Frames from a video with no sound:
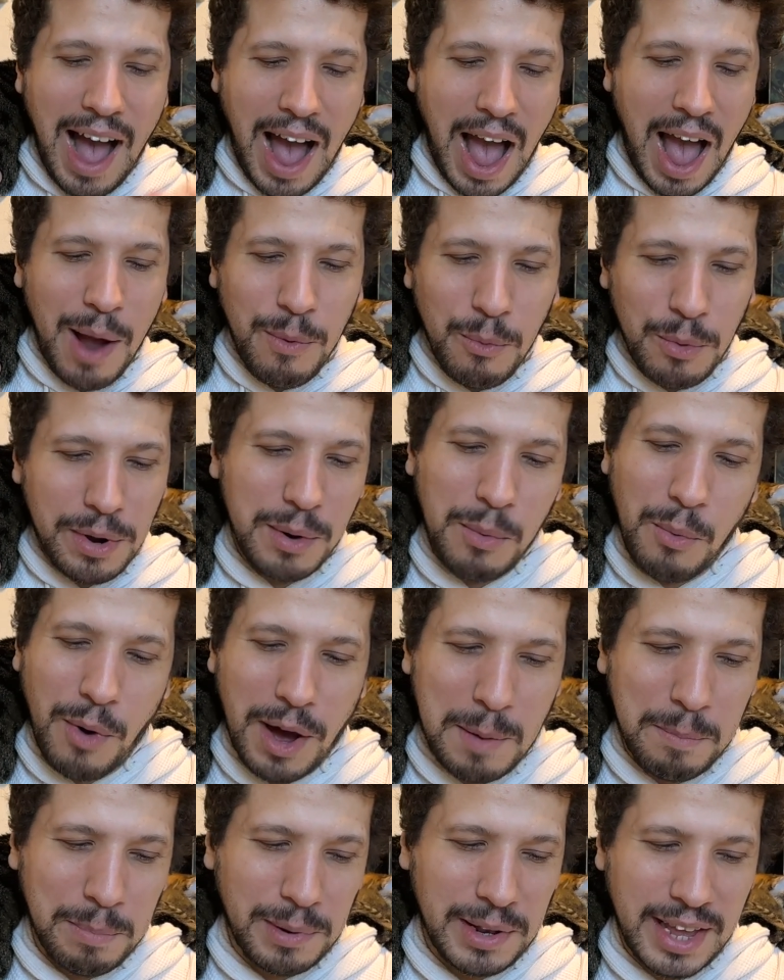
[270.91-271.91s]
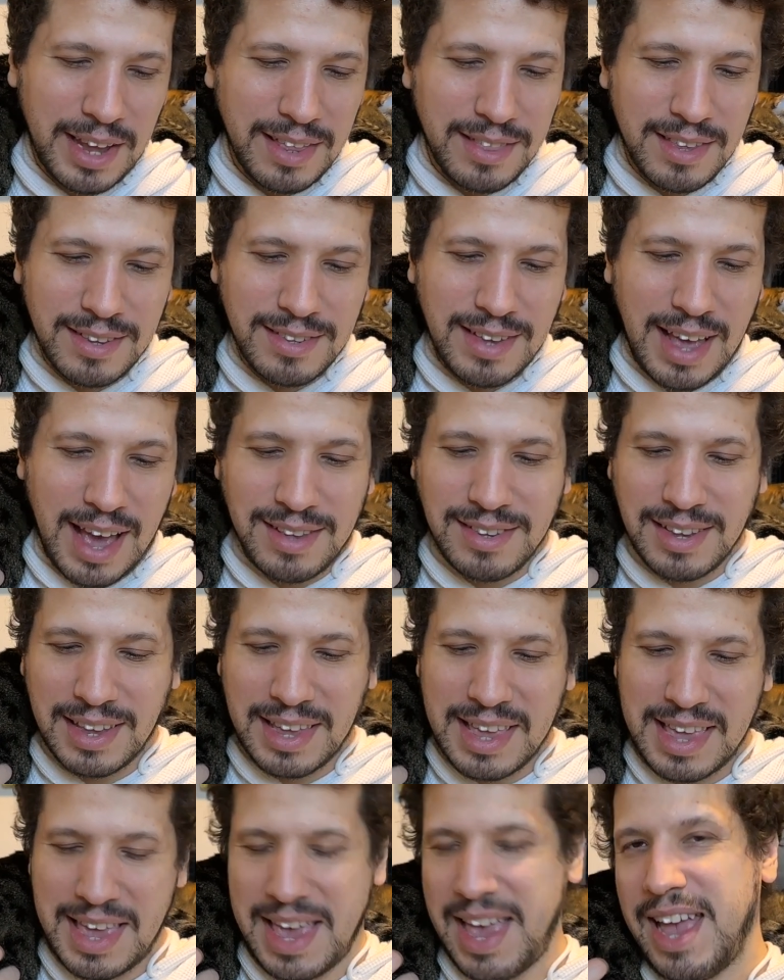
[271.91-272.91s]
I wouldn't want to play this as a
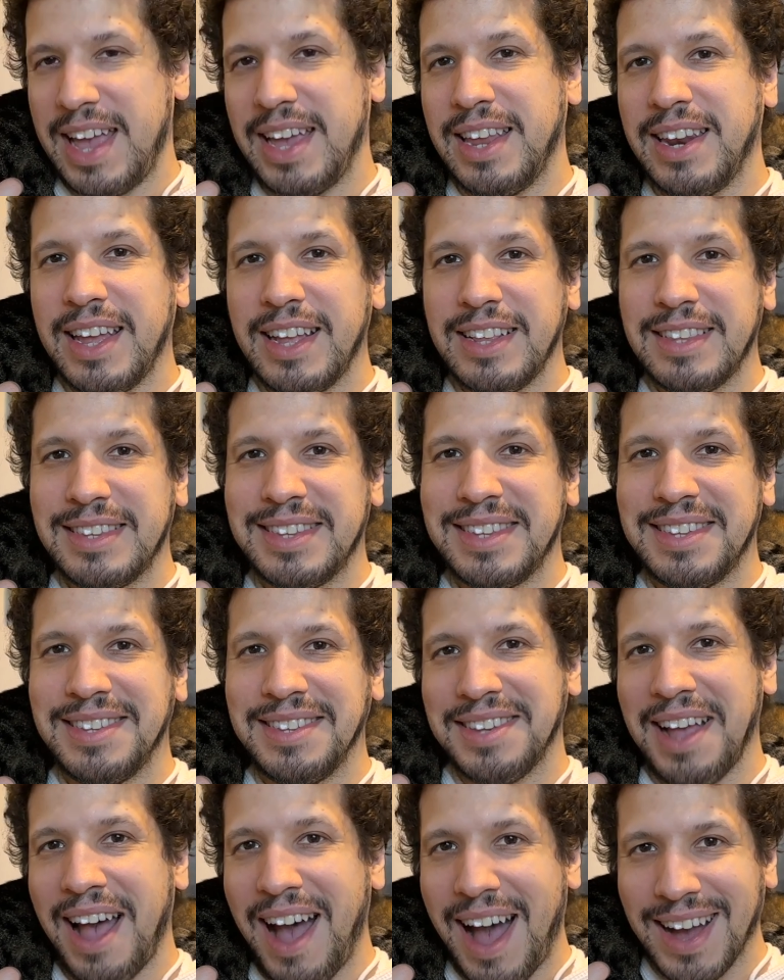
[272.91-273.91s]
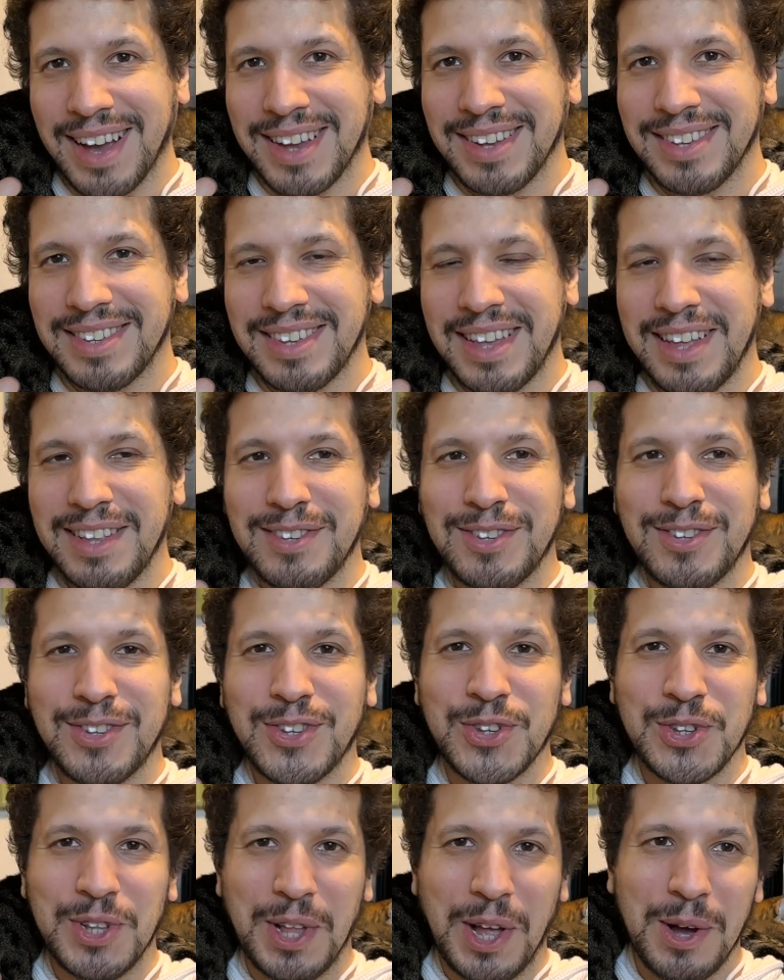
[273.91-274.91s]
kid. It sucks. It's
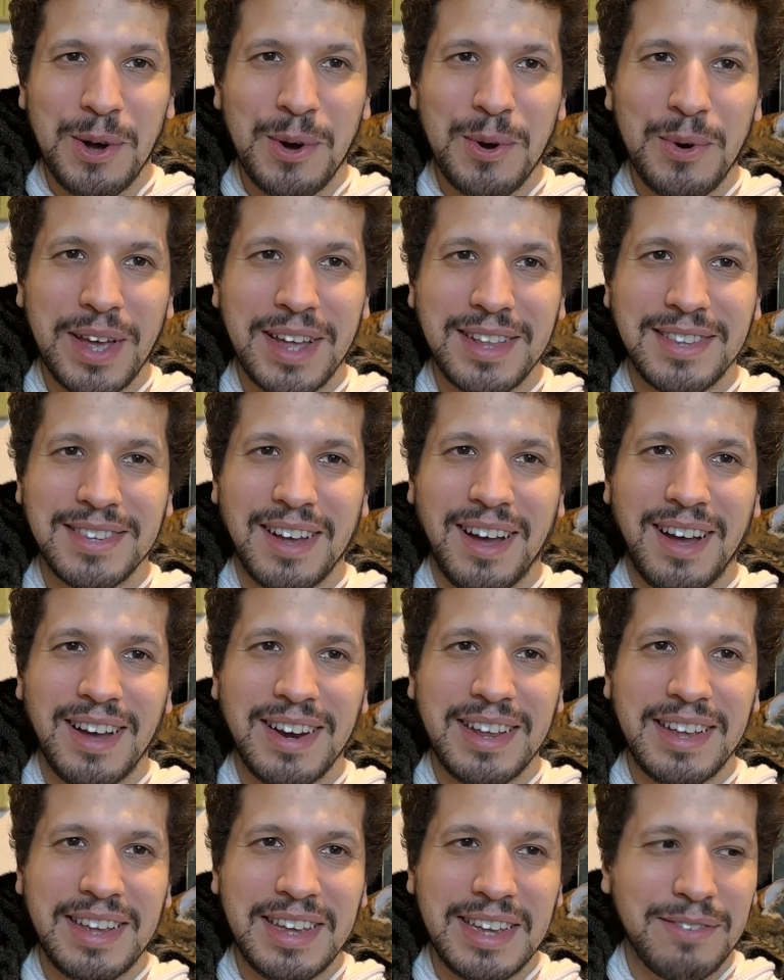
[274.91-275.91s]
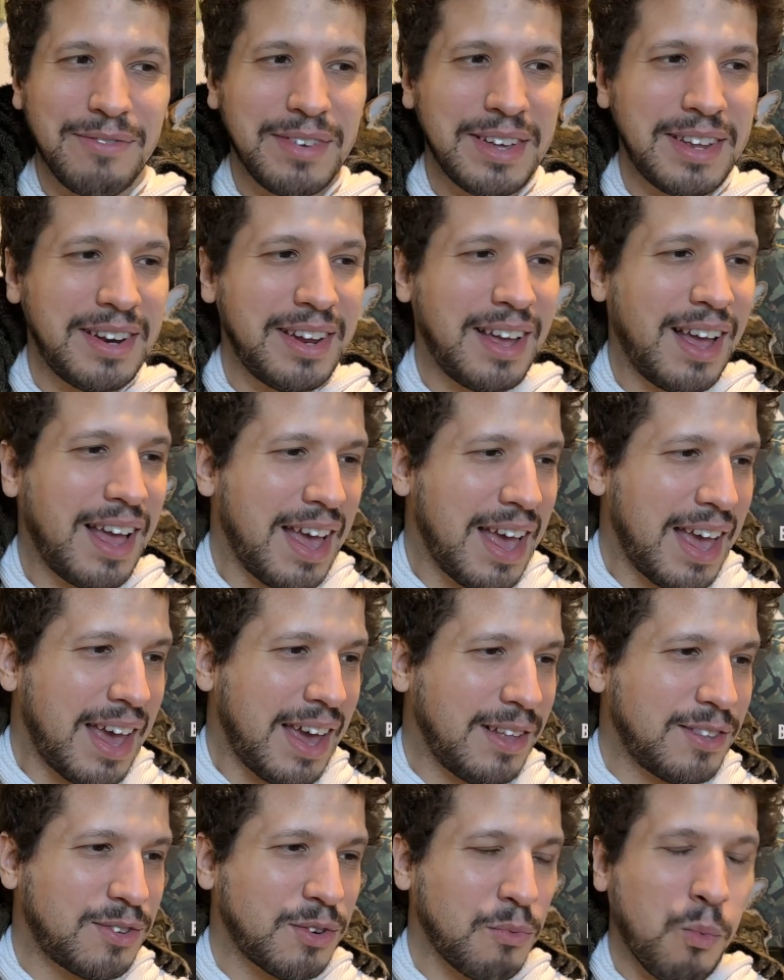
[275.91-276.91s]
slow, it's uneven,
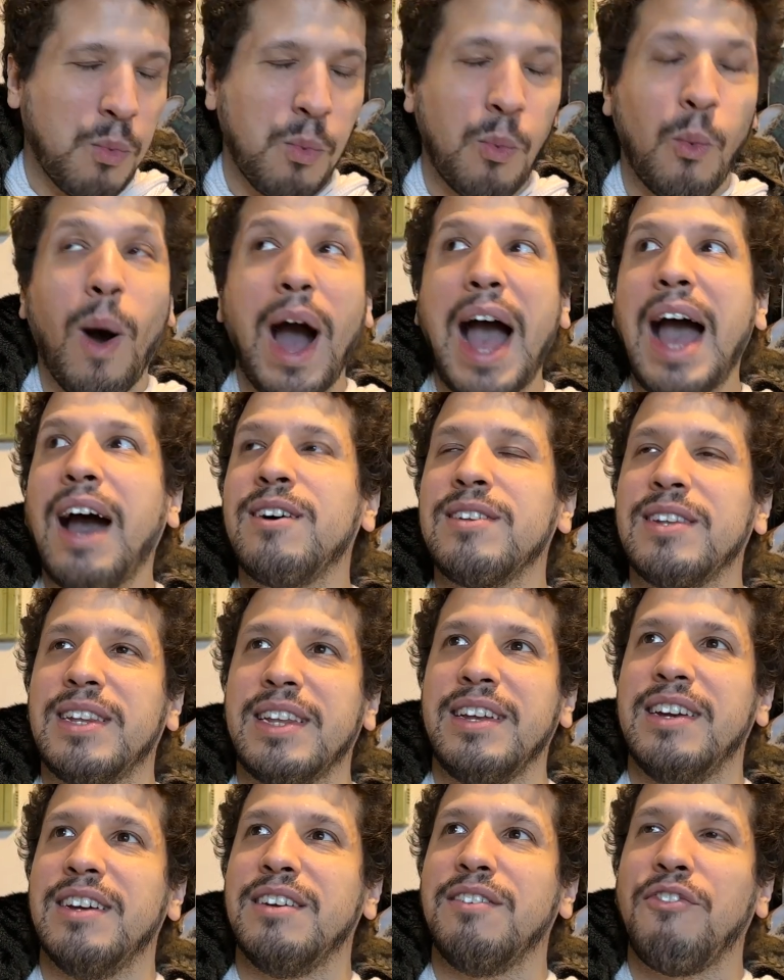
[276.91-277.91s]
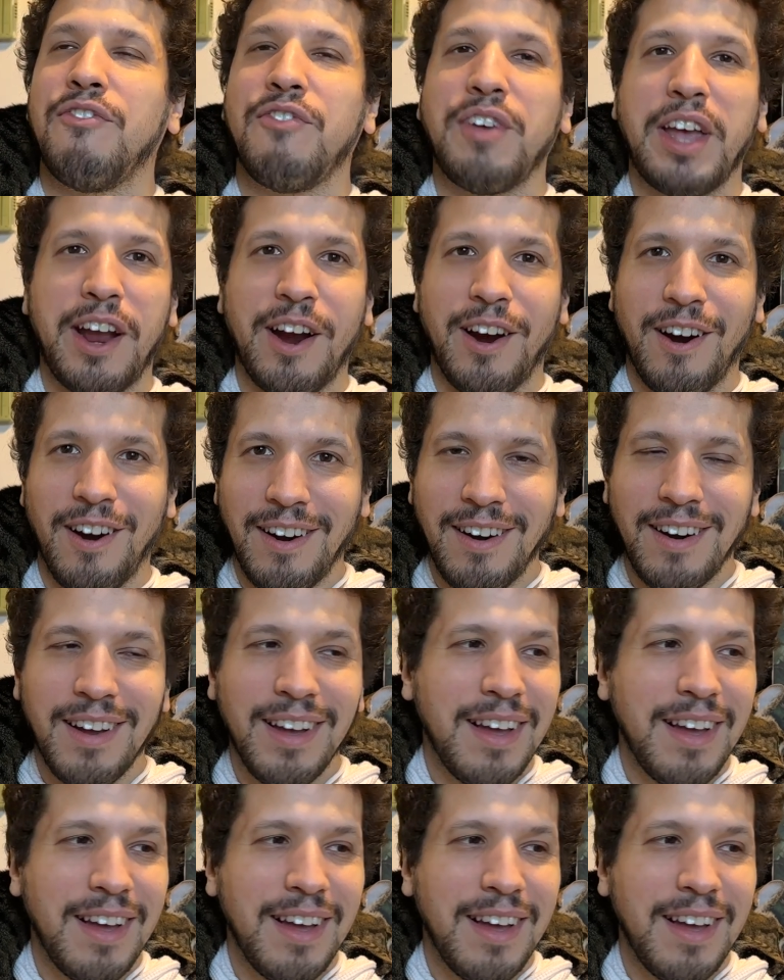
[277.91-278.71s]
it's wildly unfair,